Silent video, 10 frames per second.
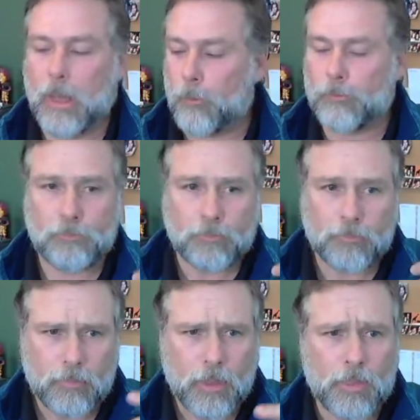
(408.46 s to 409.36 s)
Now,
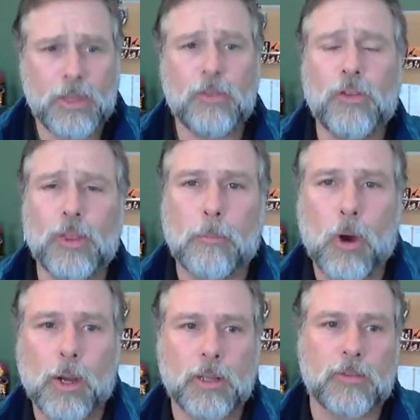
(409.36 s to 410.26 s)
these are the
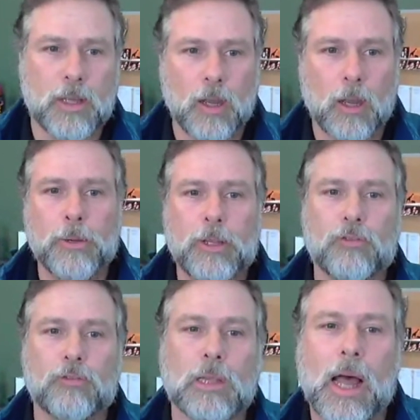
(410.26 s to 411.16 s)
markets that
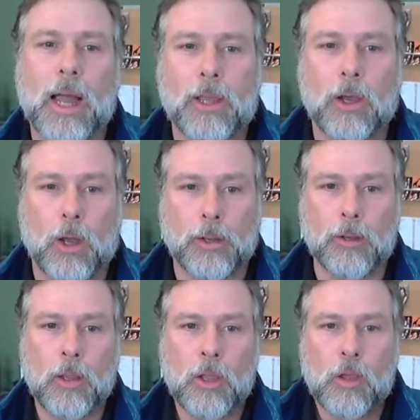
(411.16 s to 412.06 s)
companies rely
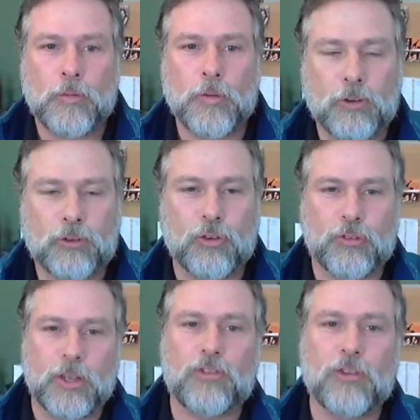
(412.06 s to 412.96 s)
on for their
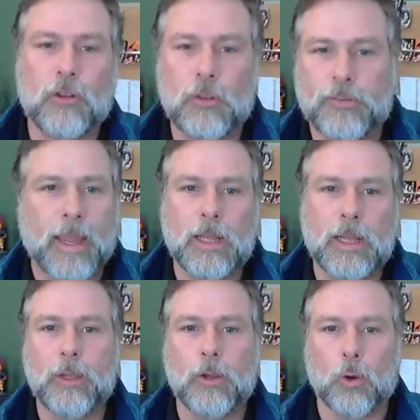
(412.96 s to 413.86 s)
traditional
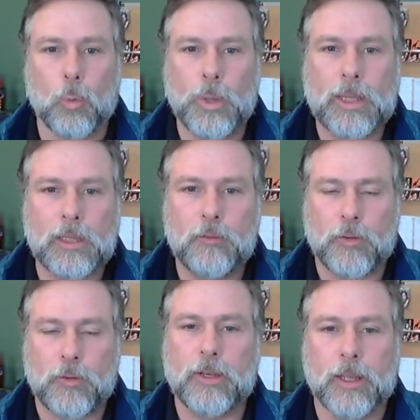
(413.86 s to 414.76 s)
daily or weekly
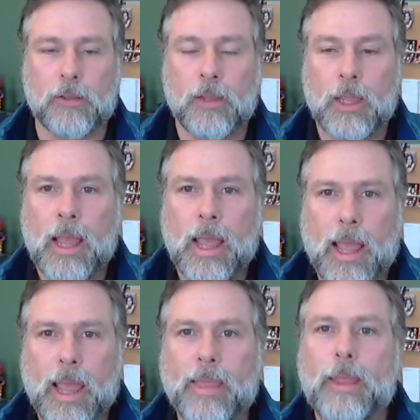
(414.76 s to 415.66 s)
funding,
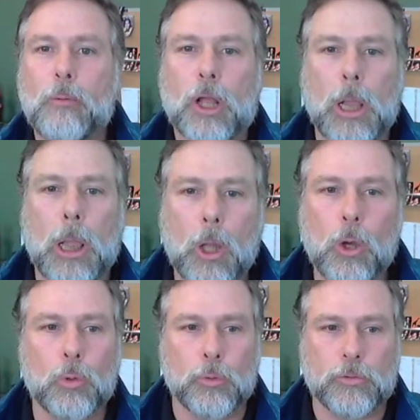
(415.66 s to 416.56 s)
and they were
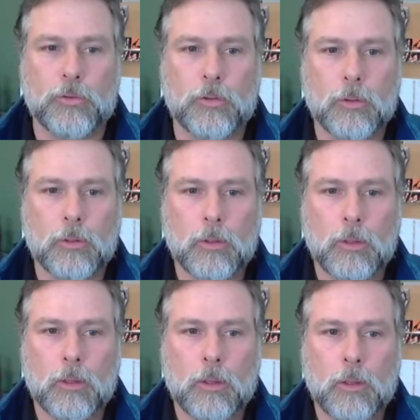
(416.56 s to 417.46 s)
closed.
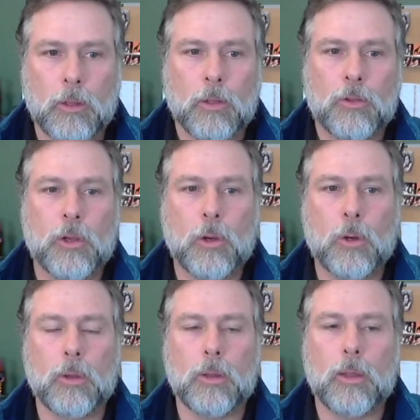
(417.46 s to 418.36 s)

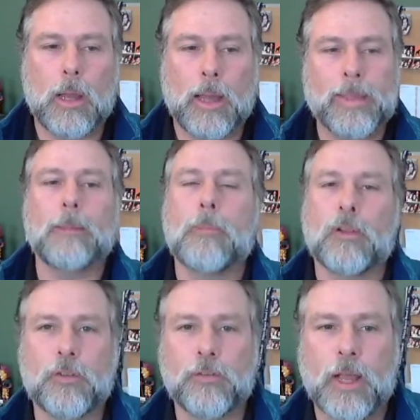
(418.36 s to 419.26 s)
So I think it
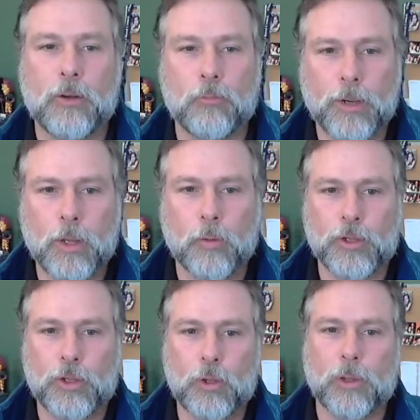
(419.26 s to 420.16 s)
must have gotten real
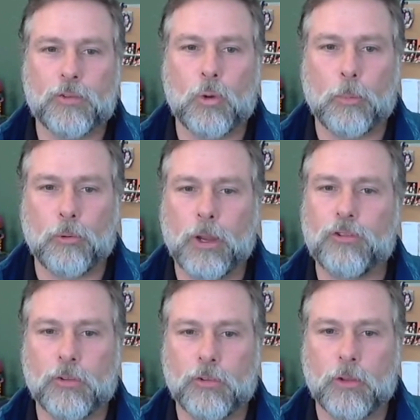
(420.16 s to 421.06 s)
for US
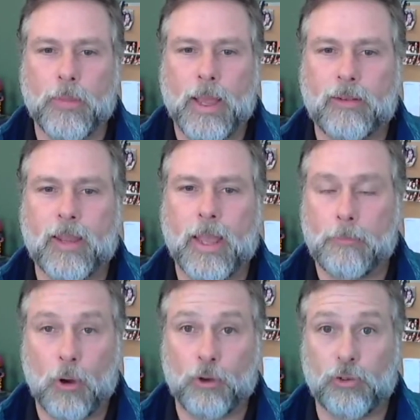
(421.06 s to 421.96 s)
corporations that
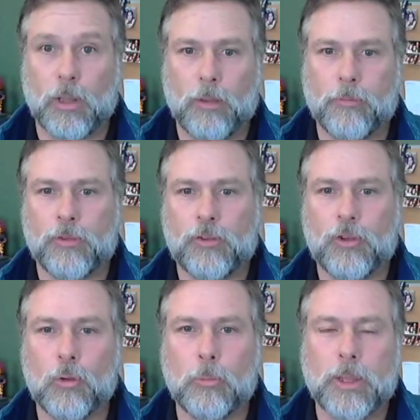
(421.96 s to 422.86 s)
day, March 11th,
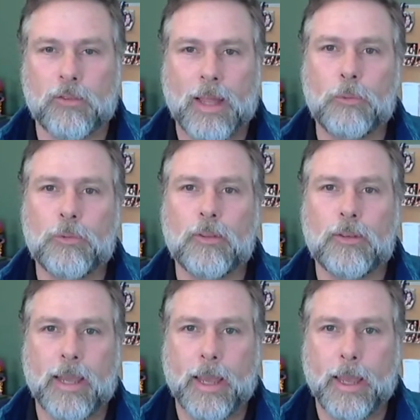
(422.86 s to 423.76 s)
too, because that was the
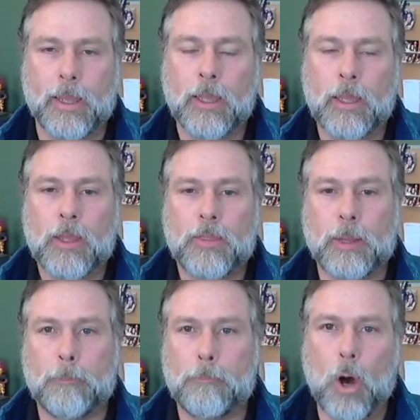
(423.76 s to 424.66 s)
day
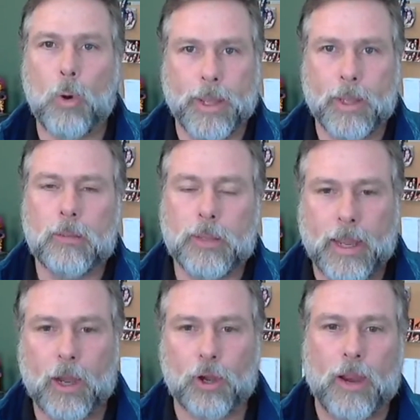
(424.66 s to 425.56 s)
that Boeing,
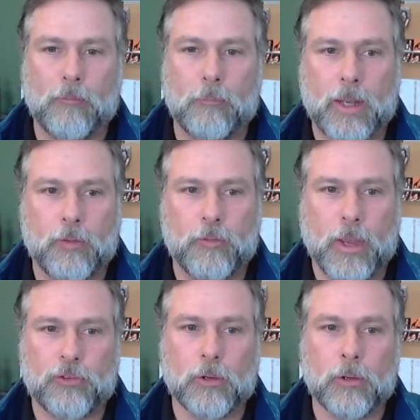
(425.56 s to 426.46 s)
the aircraft
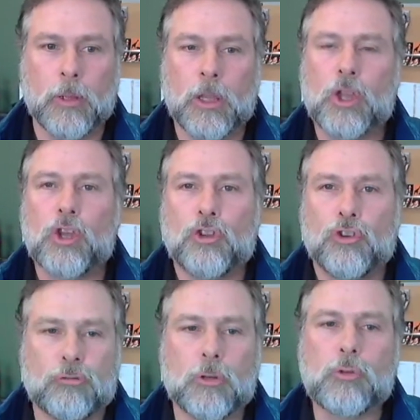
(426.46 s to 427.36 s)
manufacturer,
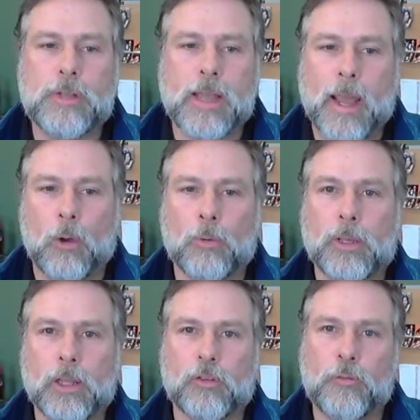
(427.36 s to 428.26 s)
drew
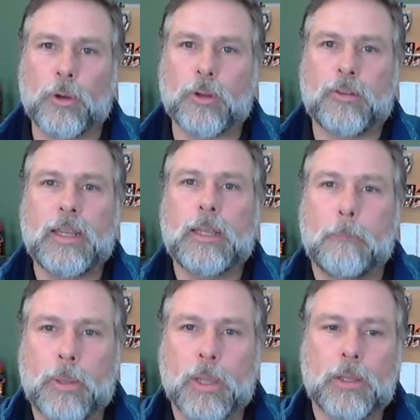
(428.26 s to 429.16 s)
down its
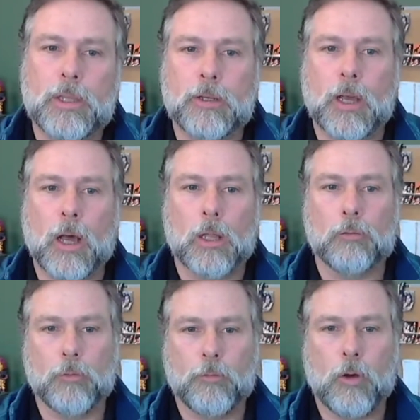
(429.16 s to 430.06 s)
$14 billion
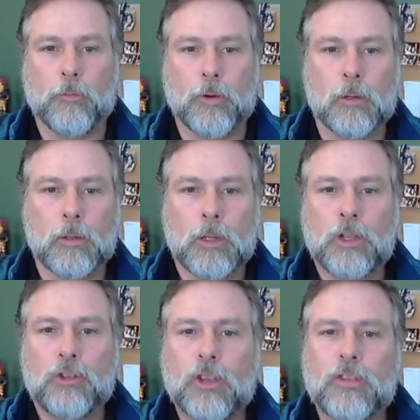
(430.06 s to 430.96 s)
revolver
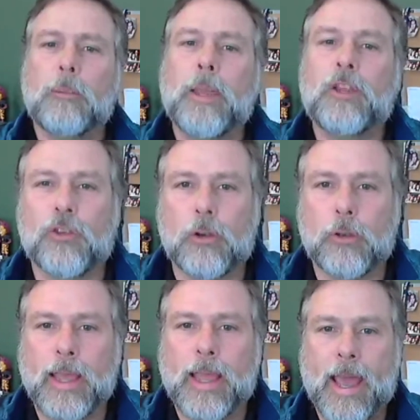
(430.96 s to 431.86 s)
just to make
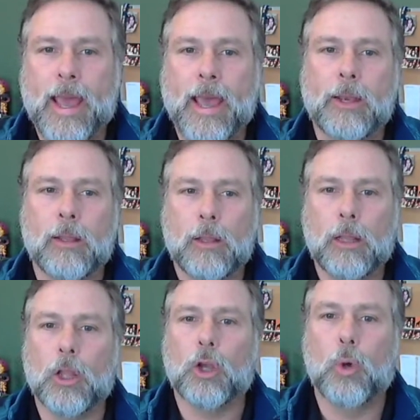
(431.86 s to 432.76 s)
sure they had
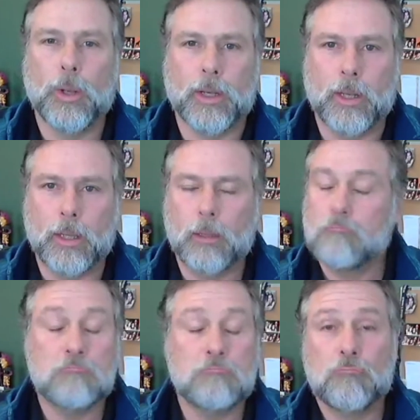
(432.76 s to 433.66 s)
liquidity,